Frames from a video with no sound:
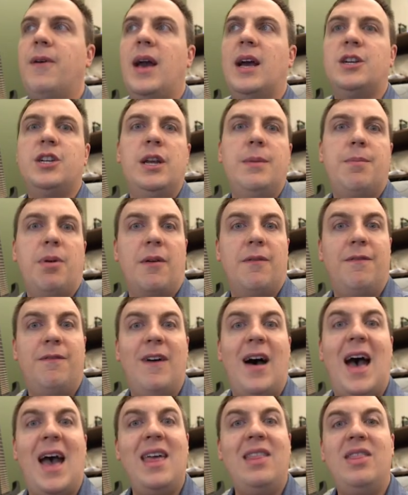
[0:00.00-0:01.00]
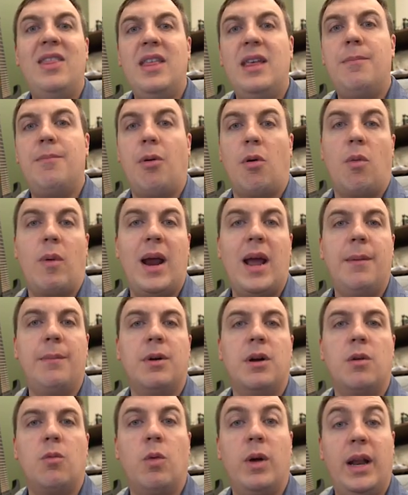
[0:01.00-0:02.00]
we actually provide the
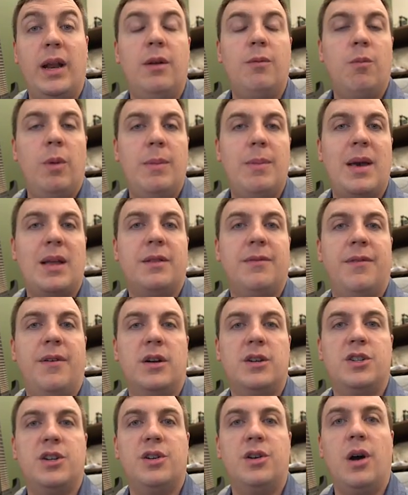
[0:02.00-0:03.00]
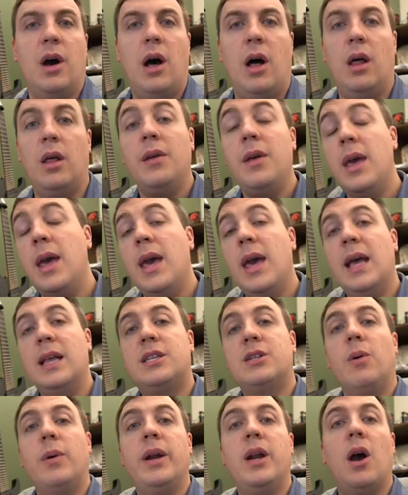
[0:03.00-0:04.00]
parameter when we make the function call,
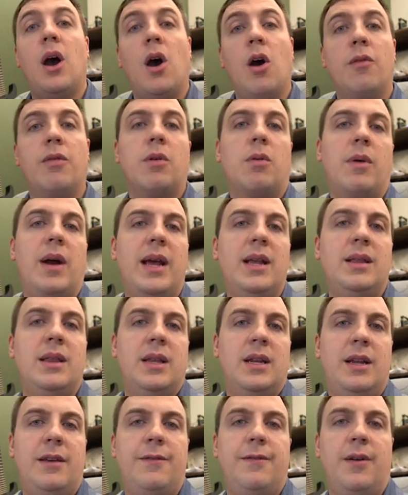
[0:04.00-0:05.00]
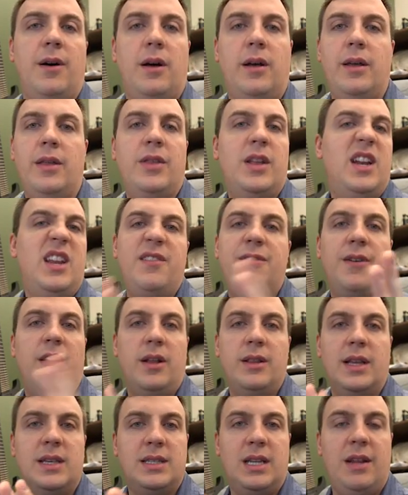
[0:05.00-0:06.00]
it's going to overwrite the default, and the
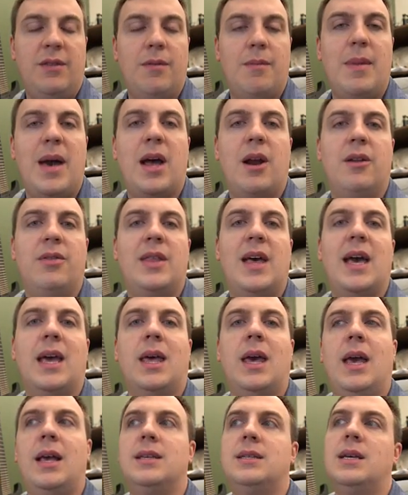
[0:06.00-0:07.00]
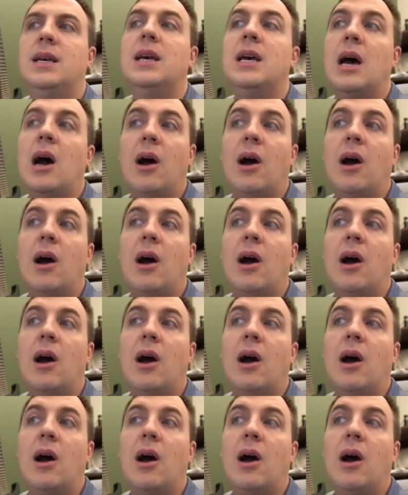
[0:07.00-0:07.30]
default doesn't even matter in that case.